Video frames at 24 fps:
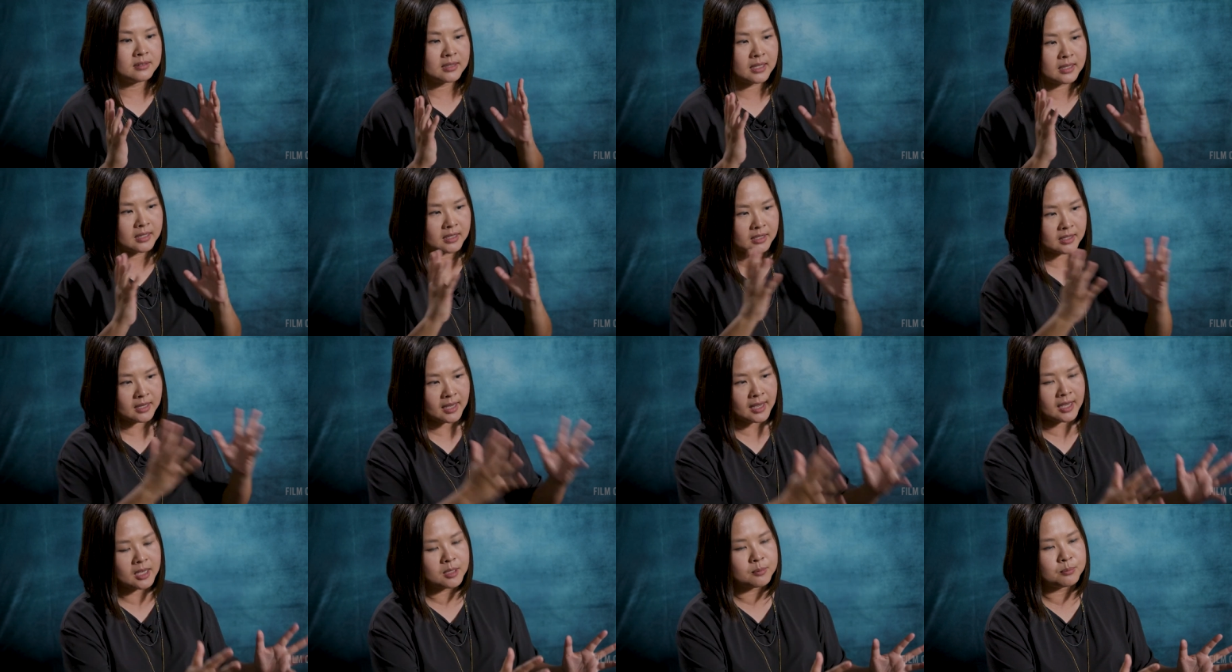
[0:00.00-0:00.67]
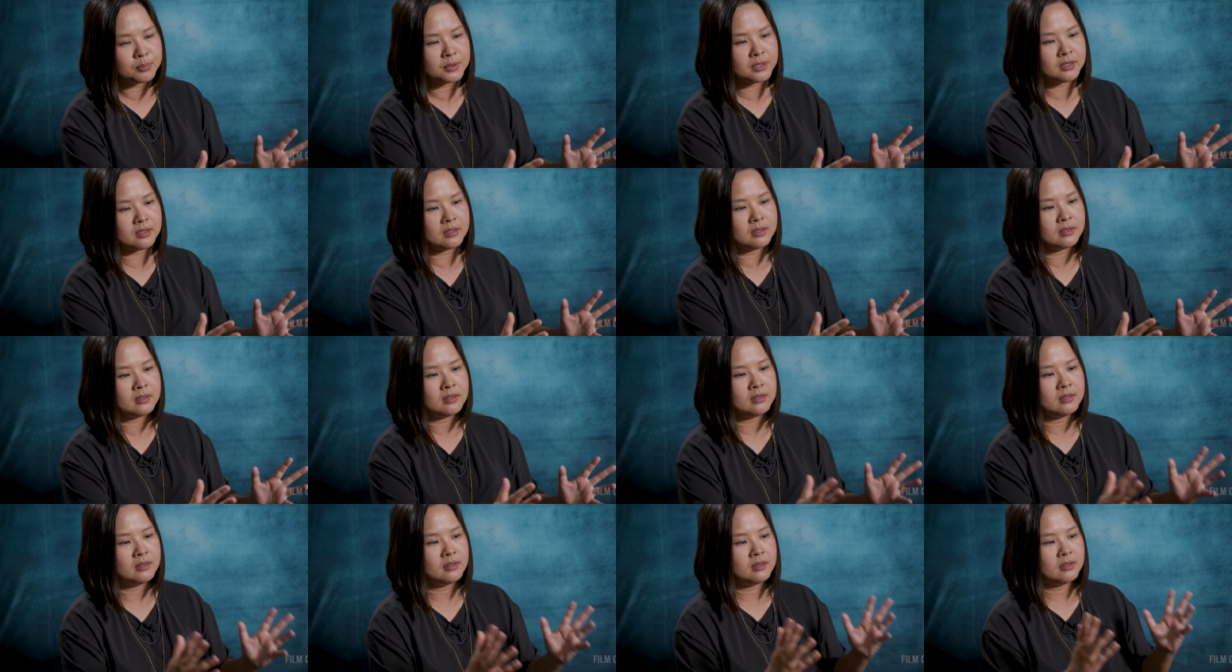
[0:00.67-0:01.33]
that it can
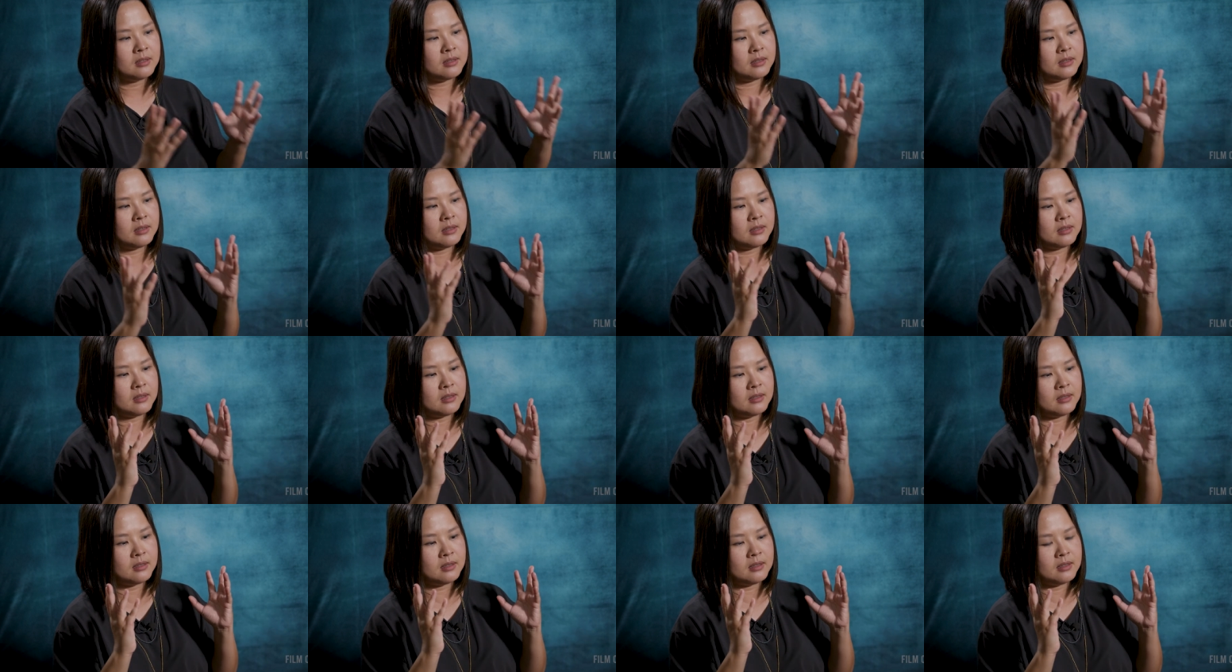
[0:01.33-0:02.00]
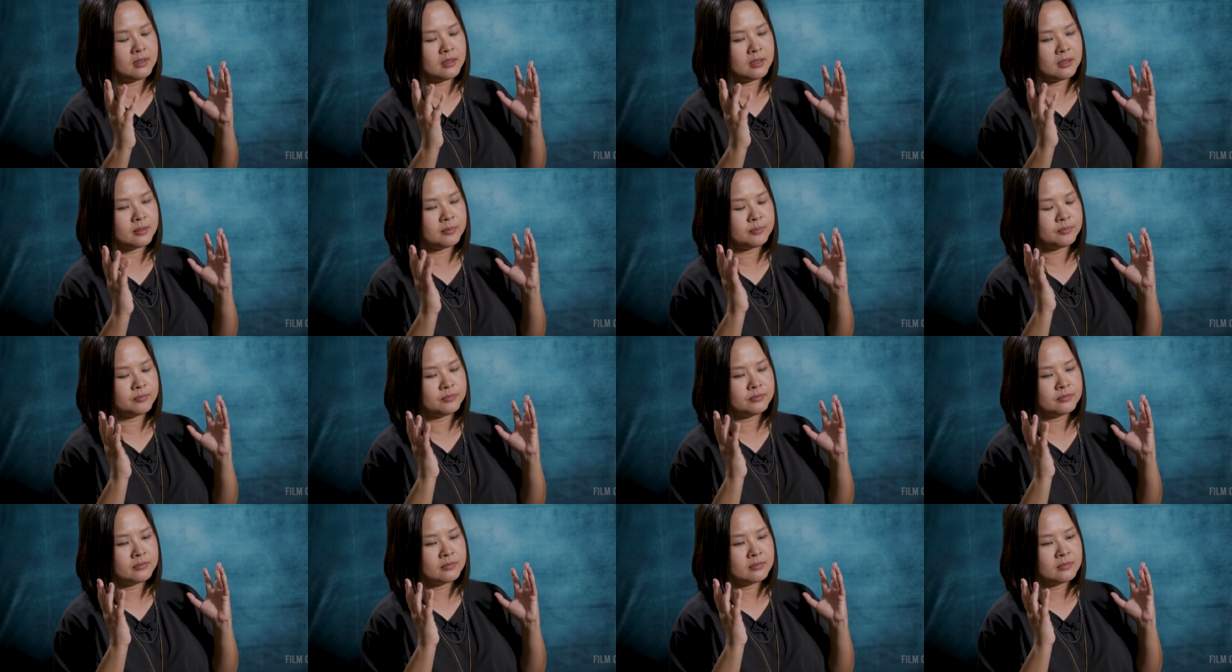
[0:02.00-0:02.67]
be uh,
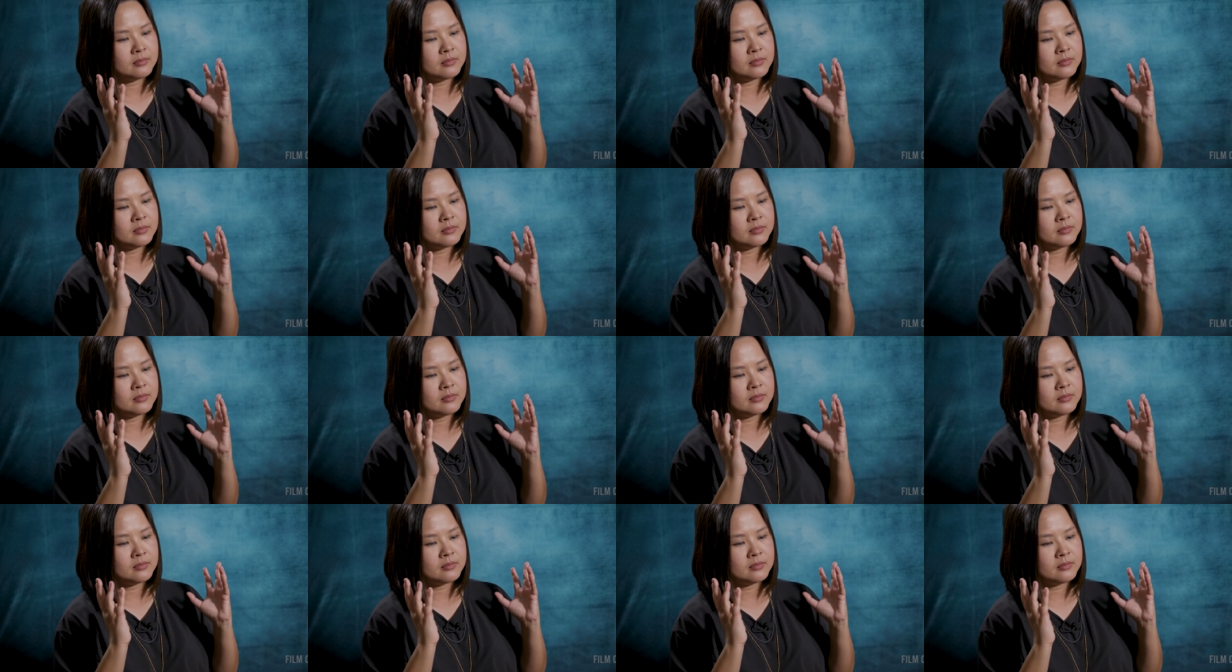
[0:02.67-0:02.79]
um,